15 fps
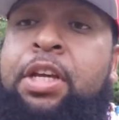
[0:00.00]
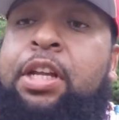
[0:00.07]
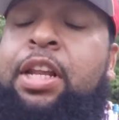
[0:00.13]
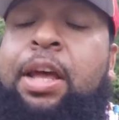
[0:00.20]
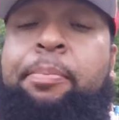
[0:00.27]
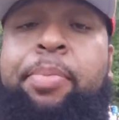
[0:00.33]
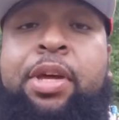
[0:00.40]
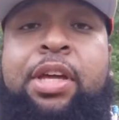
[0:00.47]

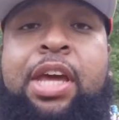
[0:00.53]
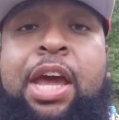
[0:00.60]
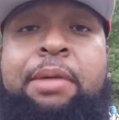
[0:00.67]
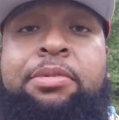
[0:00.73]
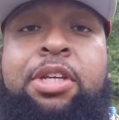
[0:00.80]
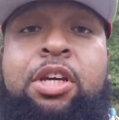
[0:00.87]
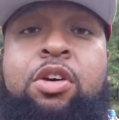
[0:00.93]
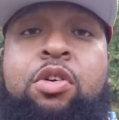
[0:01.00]
Let Big
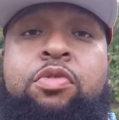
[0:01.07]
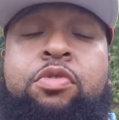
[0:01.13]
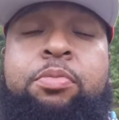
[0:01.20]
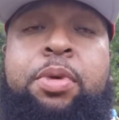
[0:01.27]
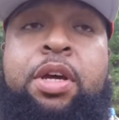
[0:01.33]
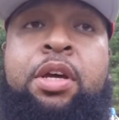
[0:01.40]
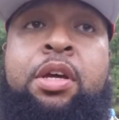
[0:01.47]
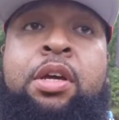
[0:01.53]
Cap take over,
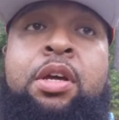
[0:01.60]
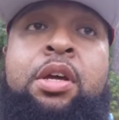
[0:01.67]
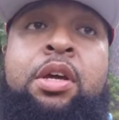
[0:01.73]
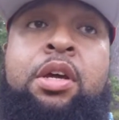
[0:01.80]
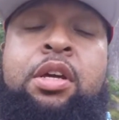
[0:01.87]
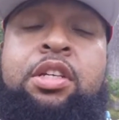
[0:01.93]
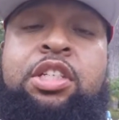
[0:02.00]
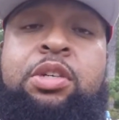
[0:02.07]
man.
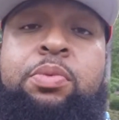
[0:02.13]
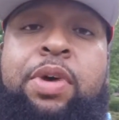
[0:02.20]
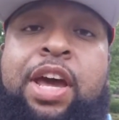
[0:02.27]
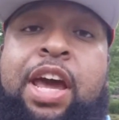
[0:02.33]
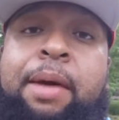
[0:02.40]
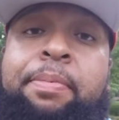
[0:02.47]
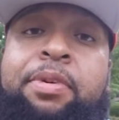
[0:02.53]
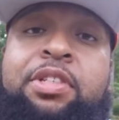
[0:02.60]
See what
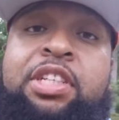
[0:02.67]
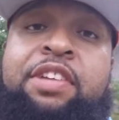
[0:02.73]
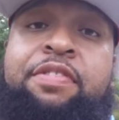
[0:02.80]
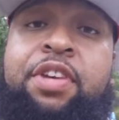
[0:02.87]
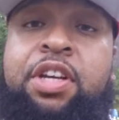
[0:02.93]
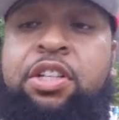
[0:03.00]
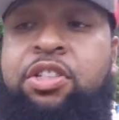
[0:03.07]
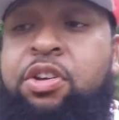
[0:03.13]
happens. See if
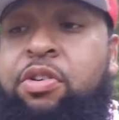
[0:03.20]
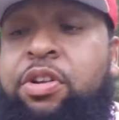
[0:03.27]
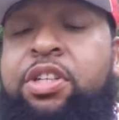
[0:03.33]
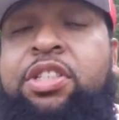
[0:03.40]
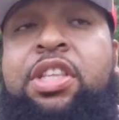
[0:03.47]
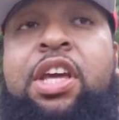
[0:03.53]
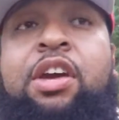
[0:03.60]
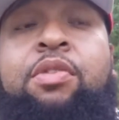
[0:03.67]
he can turn
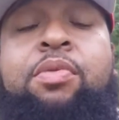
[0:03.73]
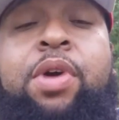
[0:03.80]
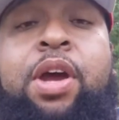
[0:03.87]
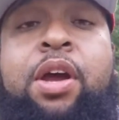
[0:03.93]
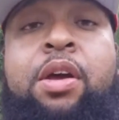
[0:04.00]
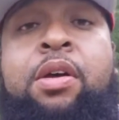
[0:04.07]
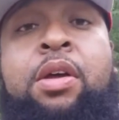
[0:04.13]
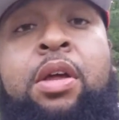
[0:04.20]
this thing
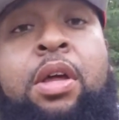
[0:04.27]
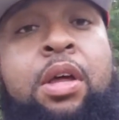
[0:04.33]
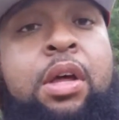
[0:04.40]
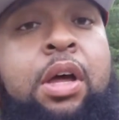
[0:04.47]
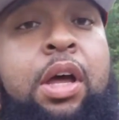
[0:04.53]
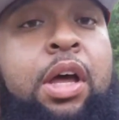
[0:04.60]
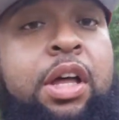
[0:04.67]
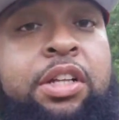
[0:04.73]
around.
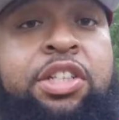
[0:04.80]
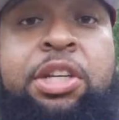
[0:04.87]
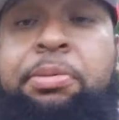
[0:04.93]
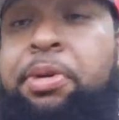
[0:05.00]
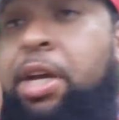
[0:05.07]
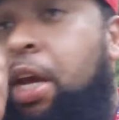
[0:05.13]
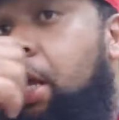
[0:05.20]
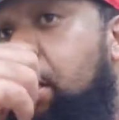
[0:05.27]

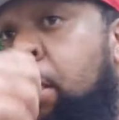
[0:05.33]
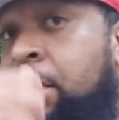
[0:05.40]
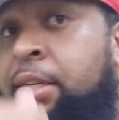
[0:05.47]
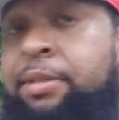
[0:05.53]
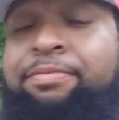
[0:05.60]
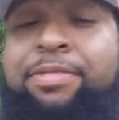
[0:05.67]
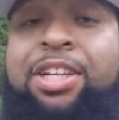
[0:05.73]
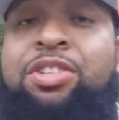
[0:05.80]
Chip Kelly
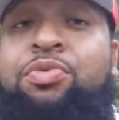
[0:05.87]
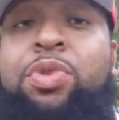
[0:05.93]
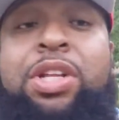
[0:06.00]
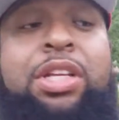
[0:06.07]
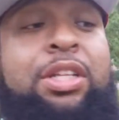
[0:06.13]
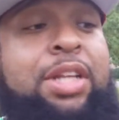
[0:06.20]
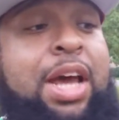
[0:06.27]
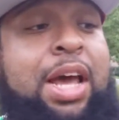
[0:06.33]
is
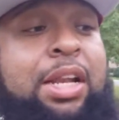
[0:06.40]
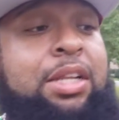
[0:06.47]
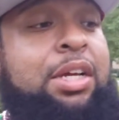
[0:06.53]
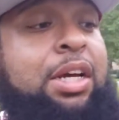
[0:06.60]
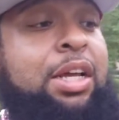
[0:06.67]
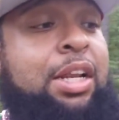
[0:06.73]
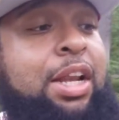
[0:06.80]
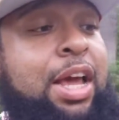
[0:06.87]
really not
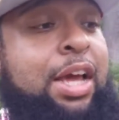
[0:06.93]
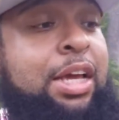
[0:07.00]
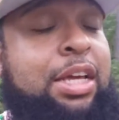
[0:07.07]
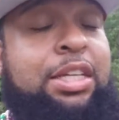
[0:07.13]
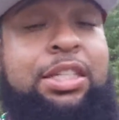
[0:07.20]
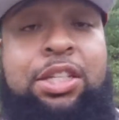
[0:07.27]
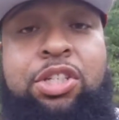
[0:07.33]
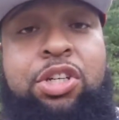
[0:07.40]
looking like
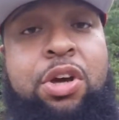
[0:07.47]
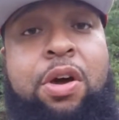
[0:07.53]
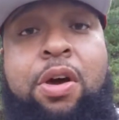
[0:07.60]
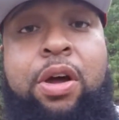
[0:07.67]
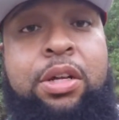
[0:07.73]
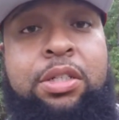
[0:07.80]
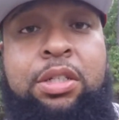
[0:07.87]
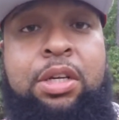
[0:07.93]
he's in
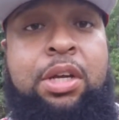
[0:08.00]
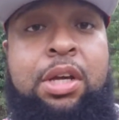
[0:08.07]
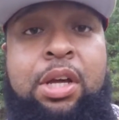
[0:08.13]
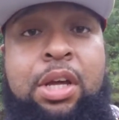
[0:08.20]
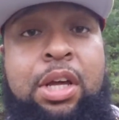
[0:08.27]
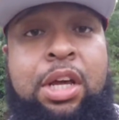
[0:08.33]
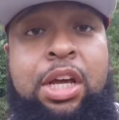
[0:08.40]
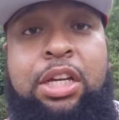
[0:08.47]
charge.
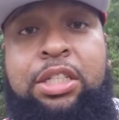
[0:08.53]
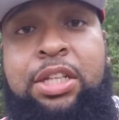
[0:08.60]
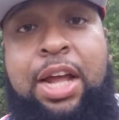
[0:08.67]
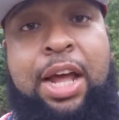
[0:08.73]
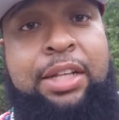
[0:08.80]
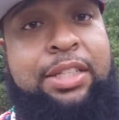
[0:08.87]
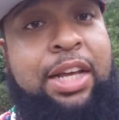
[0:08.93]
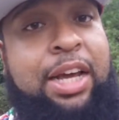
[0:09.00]
He's
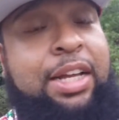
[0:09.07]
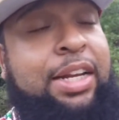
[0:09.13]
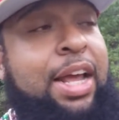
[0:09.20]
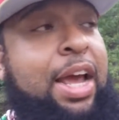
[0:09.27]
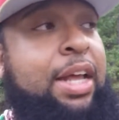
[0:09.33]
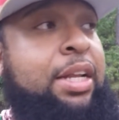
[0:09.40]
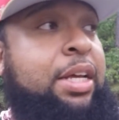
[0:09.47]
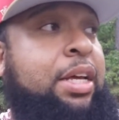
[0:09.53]
not taking
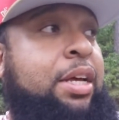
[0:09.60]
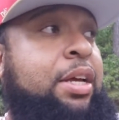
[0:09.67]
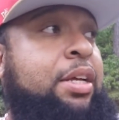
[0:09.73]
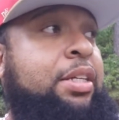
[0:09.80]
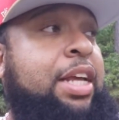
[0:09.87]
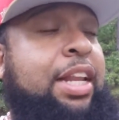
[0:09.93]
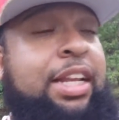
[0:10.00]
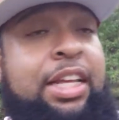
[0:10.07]

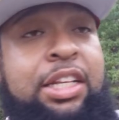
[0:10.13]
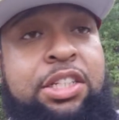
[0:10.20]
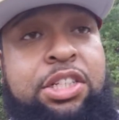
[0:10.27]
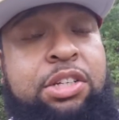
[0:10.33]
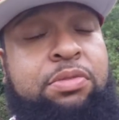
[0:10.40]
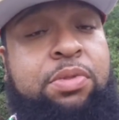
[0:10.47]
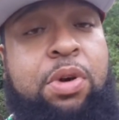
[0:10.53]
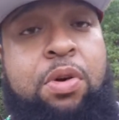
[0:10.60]
that
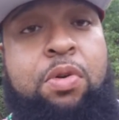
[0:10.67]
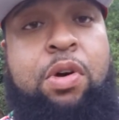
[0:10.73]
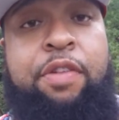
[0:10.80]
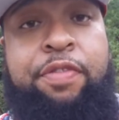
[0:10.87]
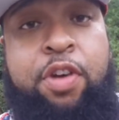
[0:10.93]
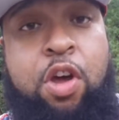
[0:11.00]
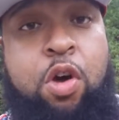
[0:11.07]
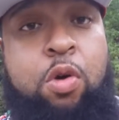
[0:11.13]
leadership role
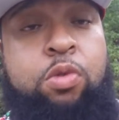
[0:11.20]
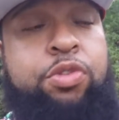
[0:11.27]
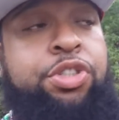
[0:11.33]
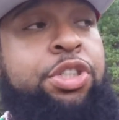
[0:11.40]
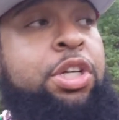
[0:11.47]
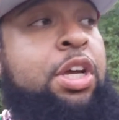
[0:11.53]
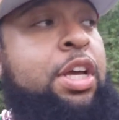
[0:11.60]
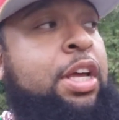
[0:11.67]
of a
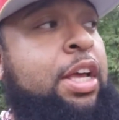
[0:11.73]
coach.